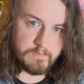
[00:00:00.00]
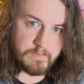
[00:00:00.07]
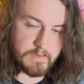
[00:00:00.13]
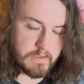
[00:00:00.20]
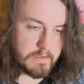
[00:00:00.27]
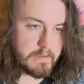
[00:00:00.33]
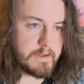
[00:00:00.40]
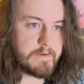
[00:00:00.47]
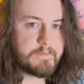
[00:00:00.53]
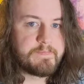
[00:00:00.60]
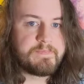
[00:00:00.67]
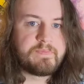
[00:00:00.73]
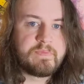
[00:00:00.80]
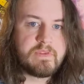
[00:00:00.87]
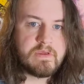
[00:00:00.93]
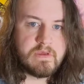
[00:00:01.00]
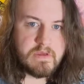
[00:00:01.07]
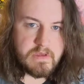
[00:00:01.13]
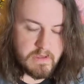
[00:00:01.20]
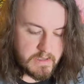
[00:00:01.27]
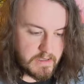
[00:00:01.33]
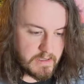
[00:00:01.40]
like
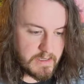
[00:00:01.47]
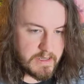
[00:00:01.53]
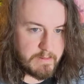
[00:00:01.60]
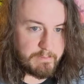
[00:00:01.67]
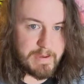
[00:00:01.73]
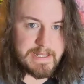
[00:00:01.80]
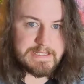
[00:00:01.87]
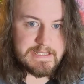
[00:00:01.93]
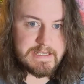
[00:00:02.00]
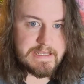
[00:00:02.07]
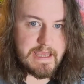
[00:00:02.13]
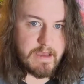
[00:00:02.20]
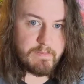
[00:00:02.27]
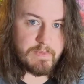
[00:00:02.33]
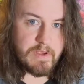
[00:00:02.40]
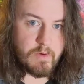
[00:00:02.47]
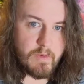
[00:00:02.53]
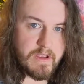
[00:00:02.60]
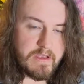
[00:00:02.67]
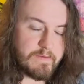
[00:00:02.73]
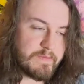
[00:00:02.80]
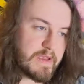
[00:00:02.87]
that. Bending can be a
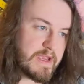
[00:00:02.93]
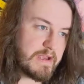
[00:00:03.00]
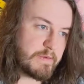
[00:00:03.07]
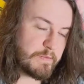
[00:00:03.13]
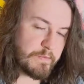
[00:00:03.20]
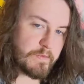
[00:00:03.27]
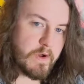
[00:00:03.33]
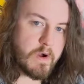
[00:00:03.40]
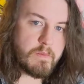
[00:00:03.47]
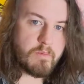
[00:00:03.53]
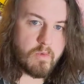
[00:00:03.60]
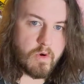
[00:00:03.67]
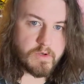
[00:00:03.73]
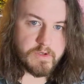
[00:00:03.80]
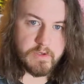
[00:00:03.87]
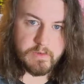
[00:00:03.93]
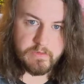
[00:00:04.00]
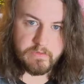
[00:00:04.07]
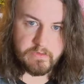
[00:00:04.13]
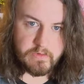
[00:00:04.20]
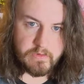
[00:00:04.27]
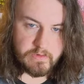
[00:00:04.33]
way of getting from one
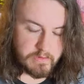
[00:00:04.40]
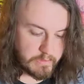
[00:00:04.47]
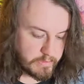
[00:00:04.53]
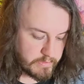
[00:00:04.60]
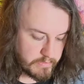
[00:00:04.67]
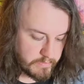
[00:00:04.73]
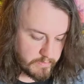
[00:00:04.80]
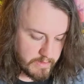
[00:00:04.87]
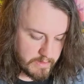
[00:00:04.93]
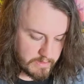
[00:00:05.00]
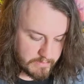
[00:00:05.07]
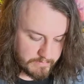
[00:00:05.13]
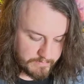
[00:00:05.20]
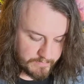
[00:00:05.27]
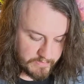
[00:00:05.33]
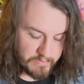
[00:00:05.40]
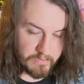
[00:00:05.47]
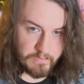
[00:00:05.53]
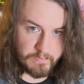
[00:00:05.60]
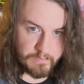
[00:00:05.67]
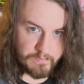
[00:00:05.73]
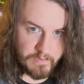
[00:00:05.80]
note to another as well.
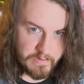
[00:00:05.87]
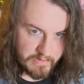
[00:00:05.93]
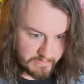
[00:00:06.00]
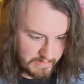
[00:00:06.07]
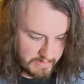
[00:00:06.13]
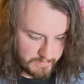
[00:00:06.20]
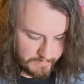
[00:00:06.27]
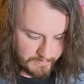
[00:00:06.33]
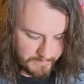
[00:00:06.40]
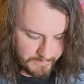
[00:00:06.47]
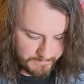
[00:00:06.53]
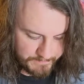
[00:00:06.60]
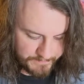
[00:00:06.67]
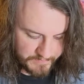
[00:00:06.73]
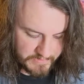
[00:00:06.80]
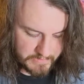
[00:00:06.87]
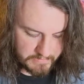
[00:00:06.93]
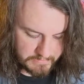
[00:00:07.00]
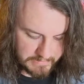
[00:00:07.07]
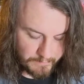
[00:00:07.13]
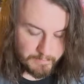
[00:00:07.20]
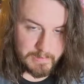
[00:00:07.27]
So for example,
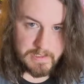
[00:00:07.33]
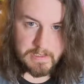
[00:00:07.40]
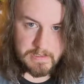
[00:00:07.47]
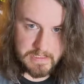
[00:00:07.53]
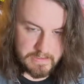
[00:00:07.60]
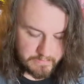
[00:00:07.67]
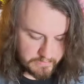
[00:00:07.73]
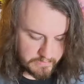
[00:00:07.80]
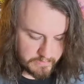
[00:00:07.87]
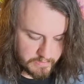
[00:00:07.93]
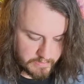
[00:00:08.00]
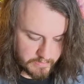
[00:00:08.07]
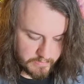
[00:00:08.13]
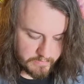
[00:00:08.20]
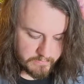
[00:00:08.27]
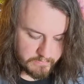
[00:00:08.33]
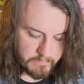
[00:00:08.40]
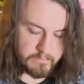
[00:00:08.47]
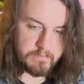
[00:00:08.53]
instead of playing these two notes,